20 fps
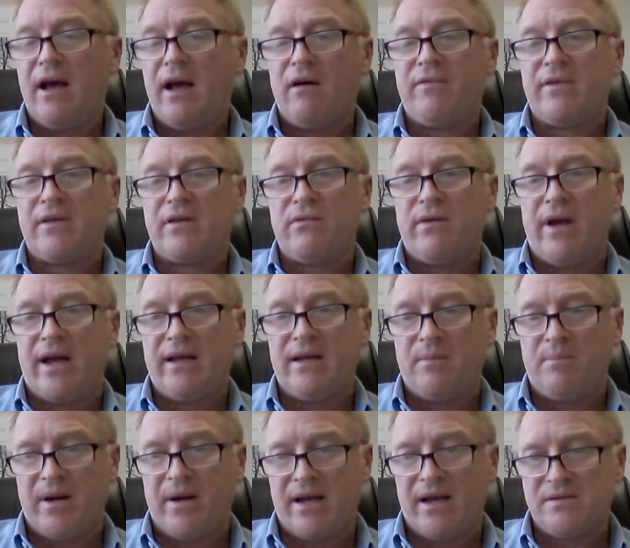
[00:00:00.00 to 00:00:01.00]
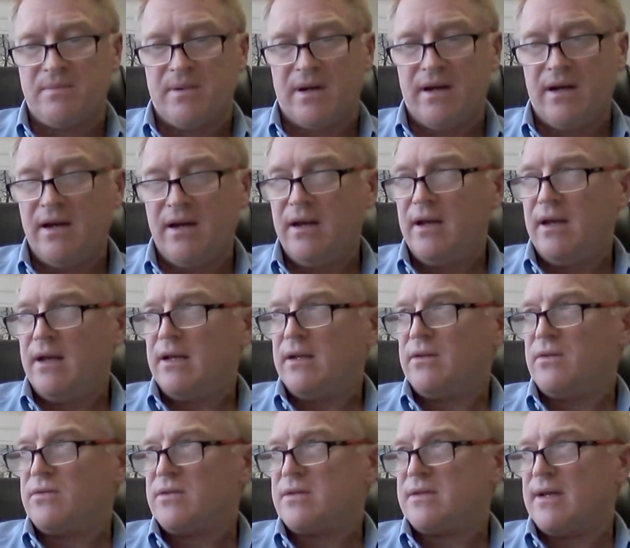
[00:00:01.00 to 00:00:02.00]
alpha two antiplasmin
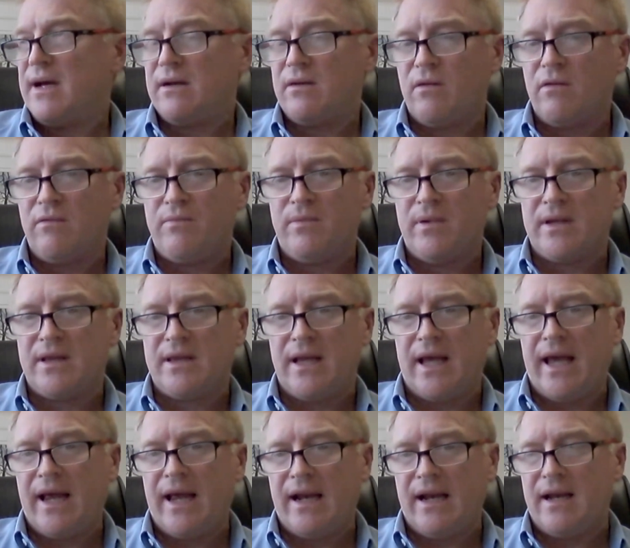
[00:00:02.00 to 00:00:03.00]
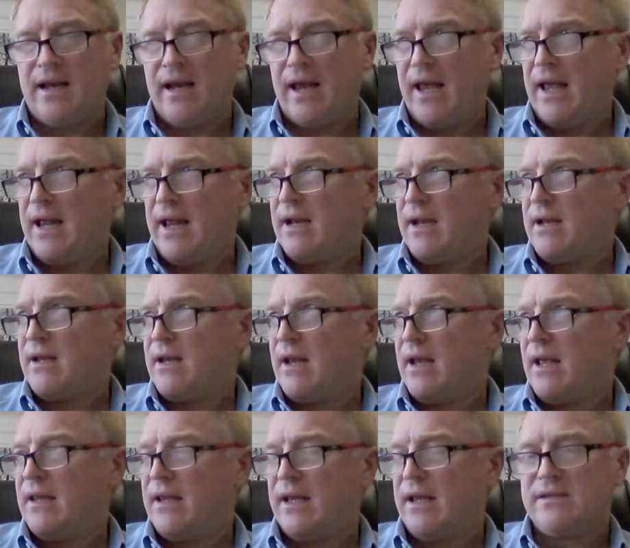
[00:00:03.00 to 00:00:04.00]
to start off with, and, and
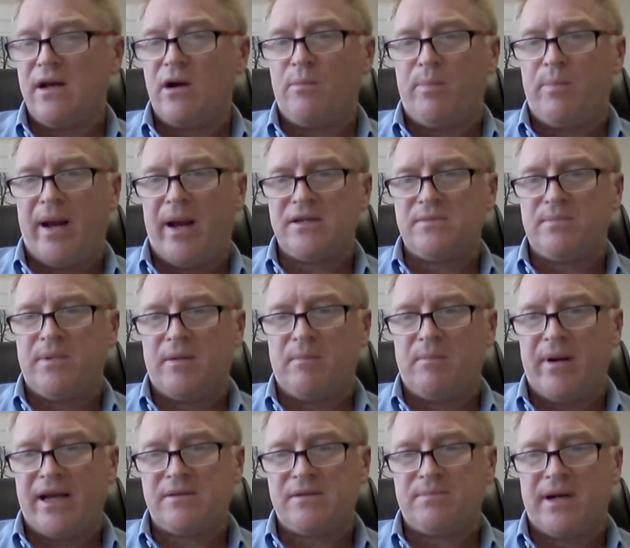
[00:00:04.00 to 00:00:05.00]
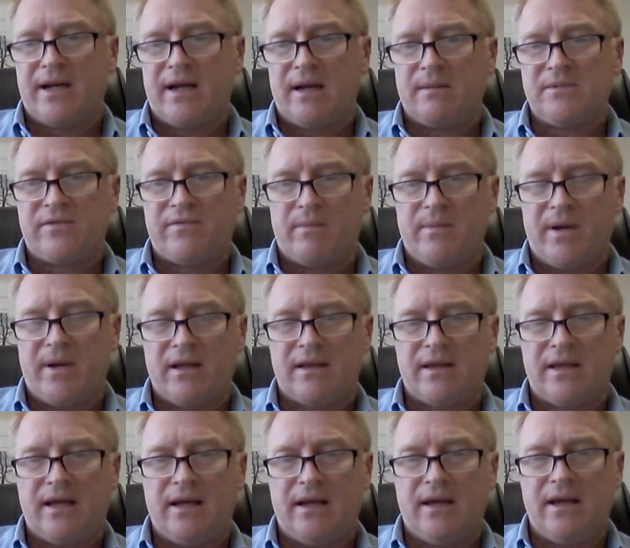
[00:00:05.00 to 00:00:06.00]
there's no plasmin. Plasmin comes from
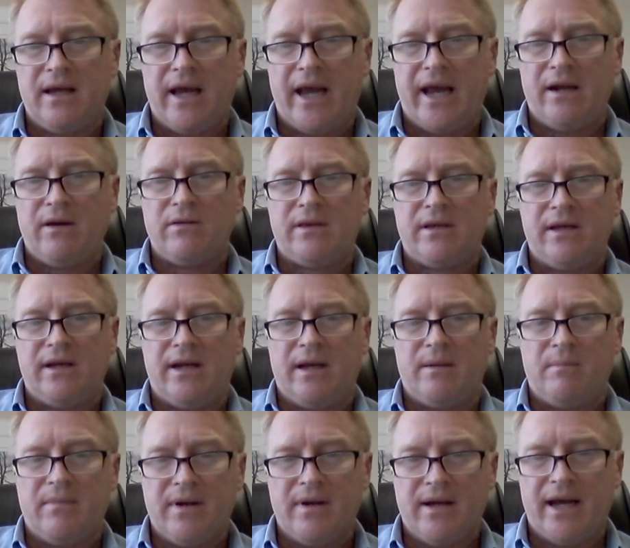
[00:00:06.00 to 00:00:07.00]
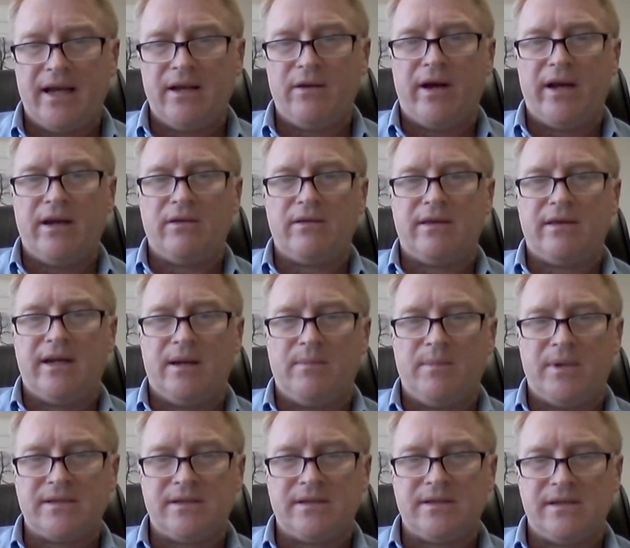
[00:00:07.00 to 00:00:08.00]
healthy endothelium, and your
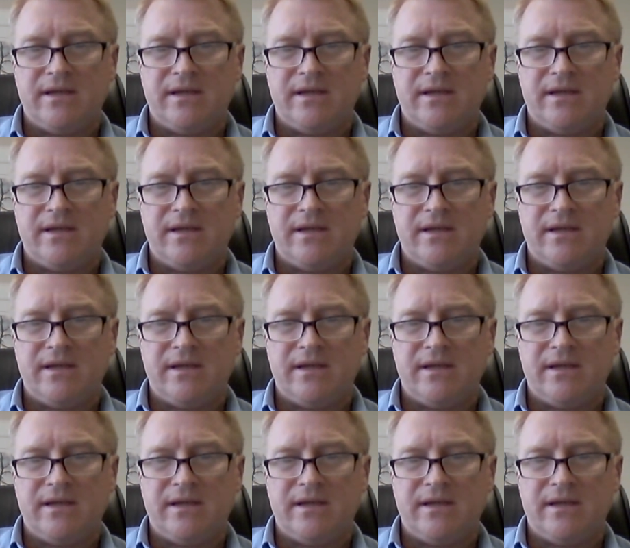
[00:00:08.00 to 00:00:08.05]
endothelium is